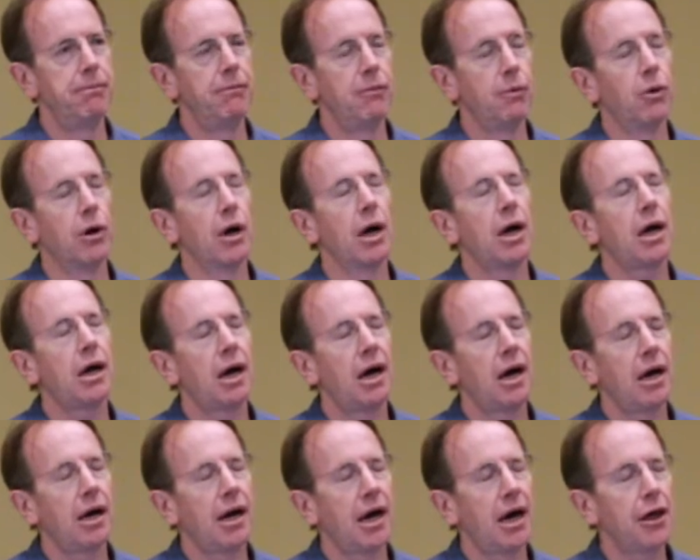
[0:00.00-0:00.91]
well,
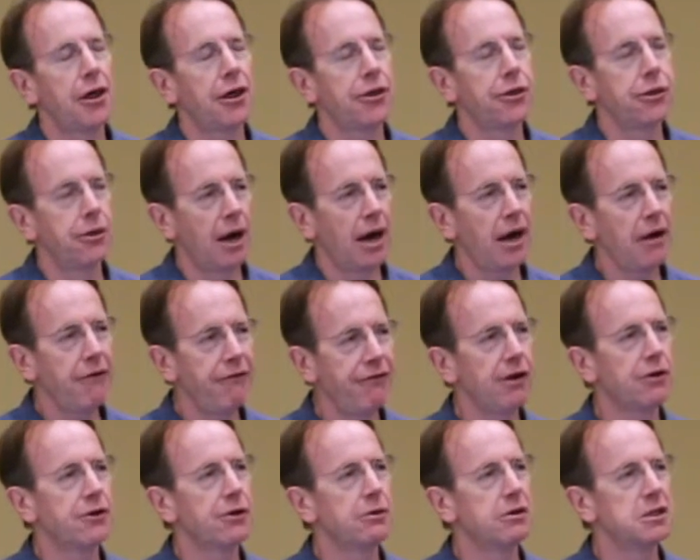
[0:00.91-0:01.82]
I
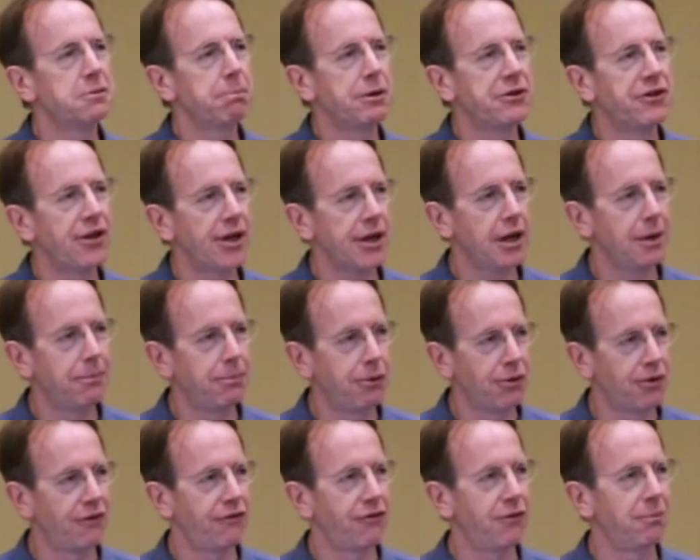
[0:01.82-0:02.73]
felt it was particularly
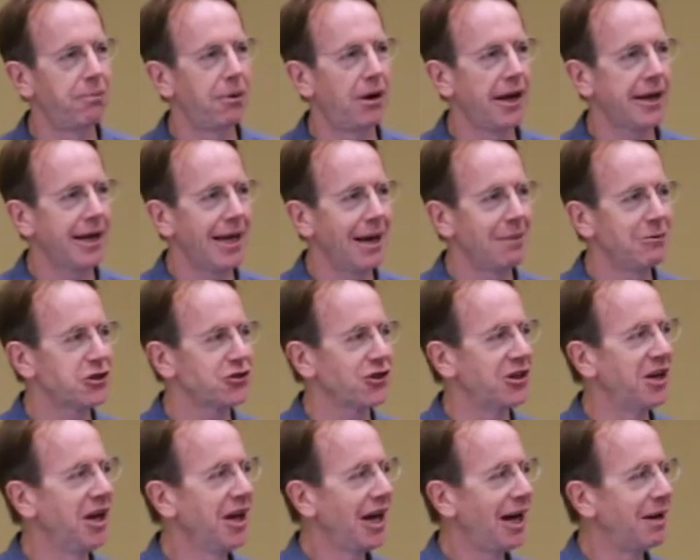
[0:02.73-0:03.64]
important for
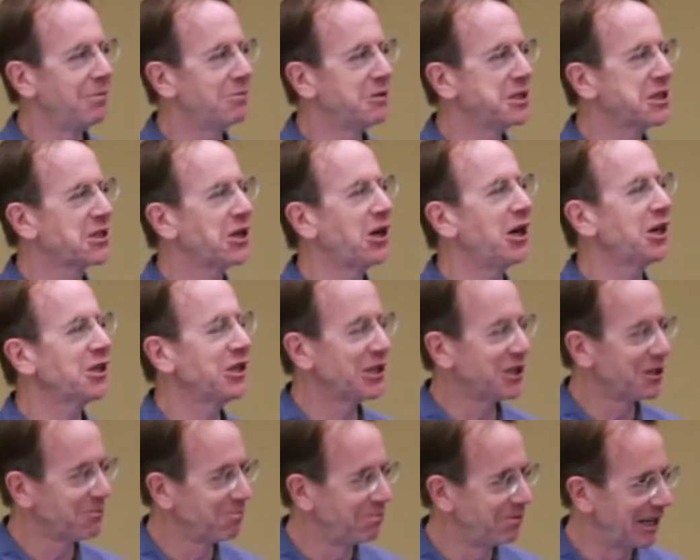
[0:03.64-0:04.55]
biochemistry. I'm starting
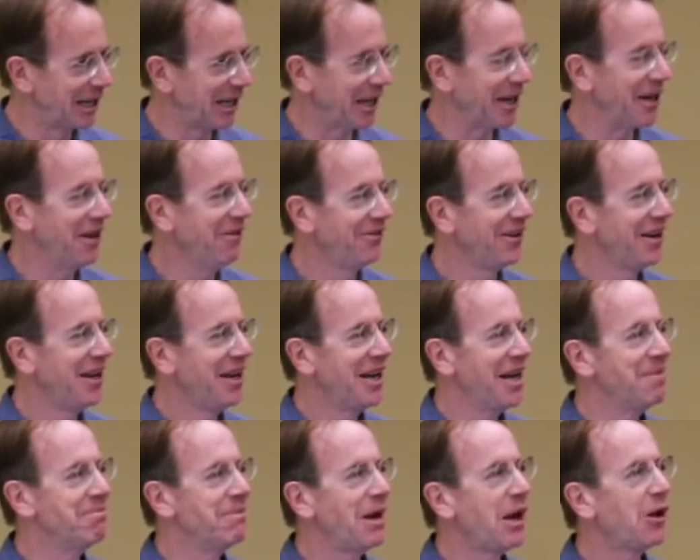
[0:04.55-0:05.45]
to believe
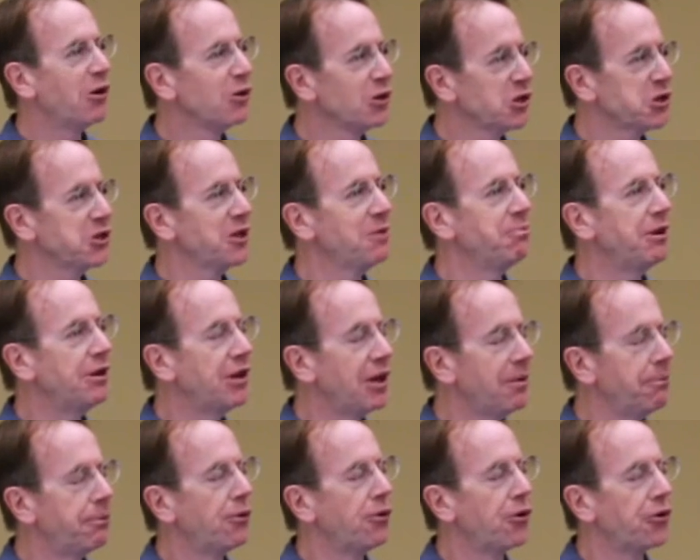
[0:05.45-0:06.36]
it may also be
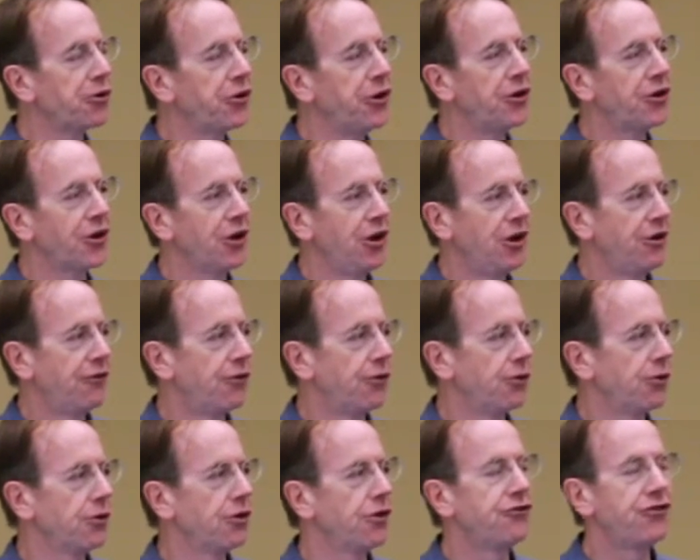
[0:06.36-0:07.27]
important
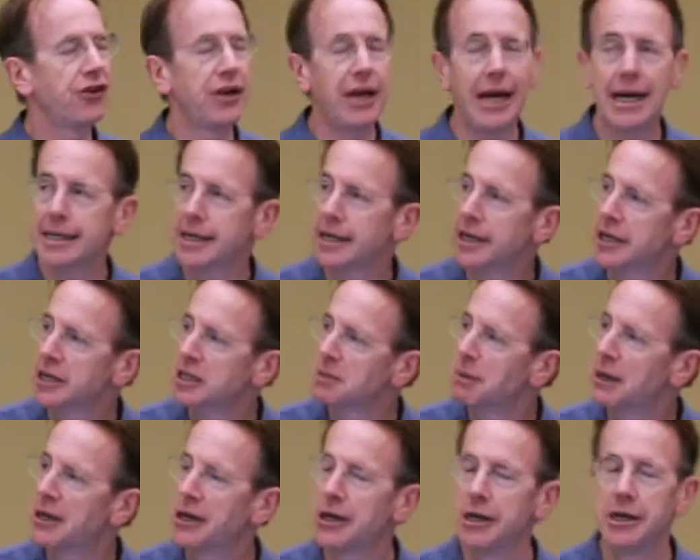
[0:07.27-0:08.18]
for the genetics,
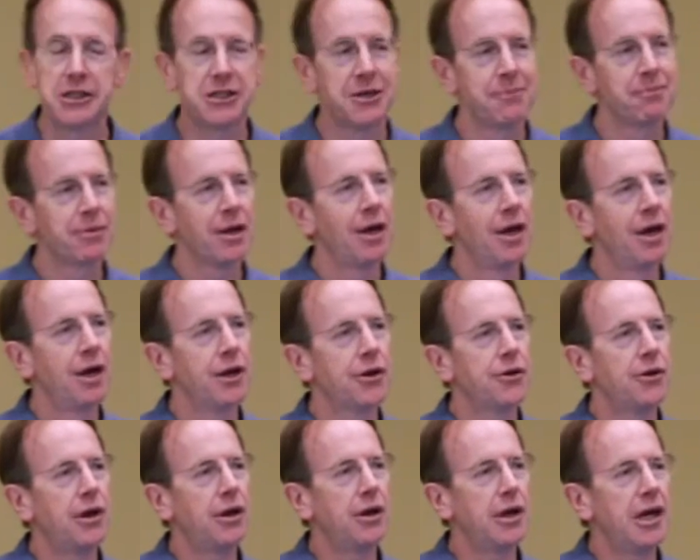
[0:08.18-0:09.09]
because
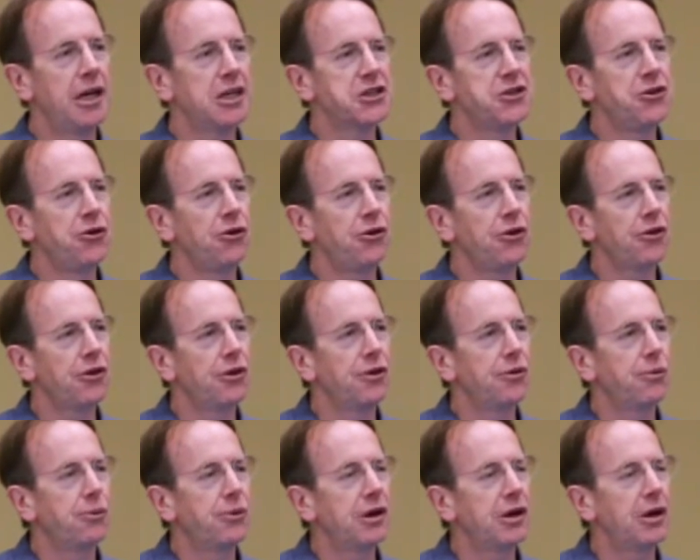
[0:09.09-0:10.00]
it's not
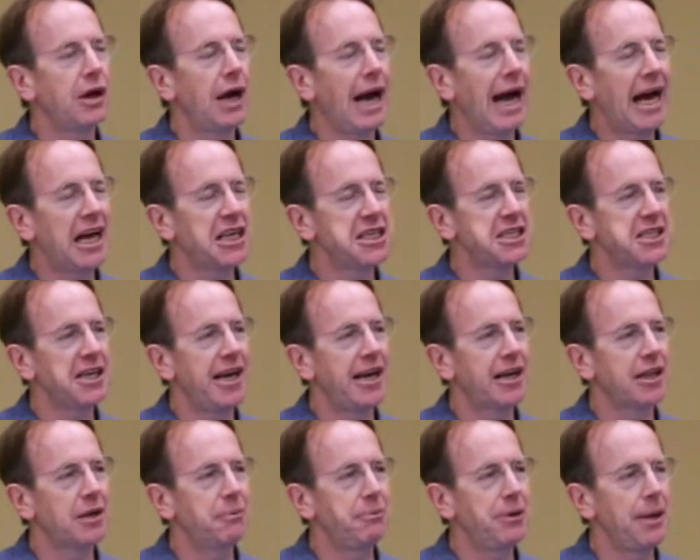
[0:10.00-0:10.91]
that we're
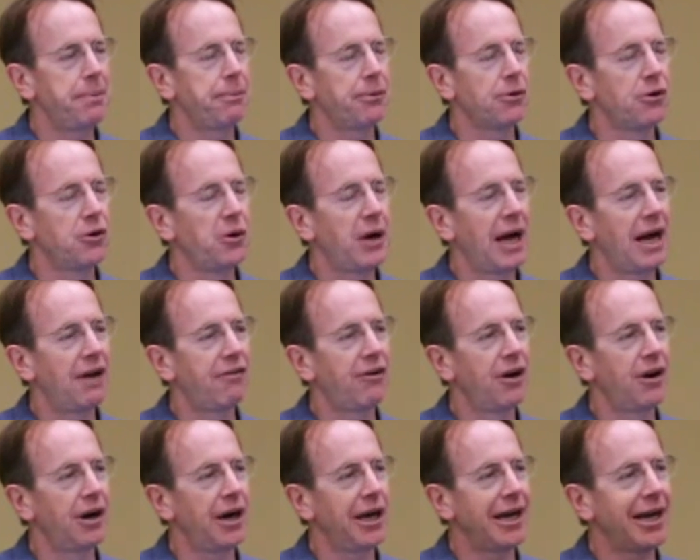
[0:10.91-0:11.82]
assaying the people who have
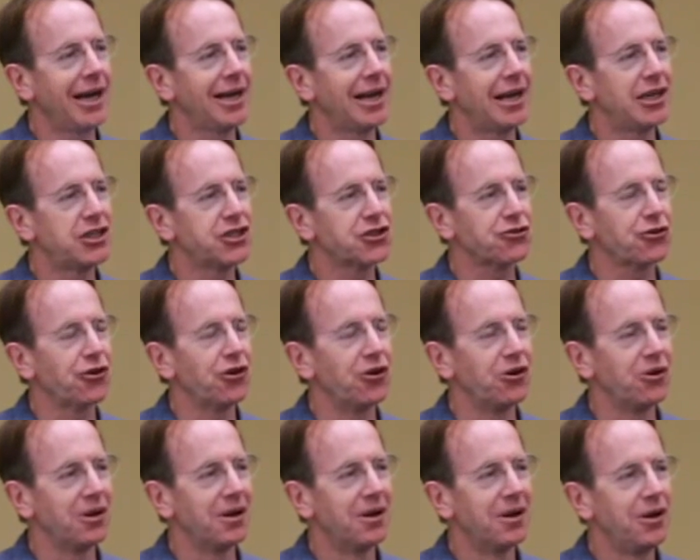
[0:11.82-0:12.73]
high
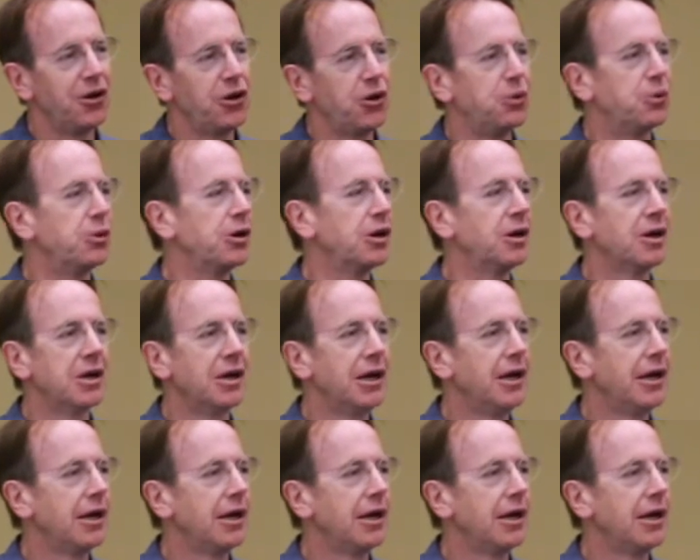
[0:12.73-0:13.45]
cholesterol, who were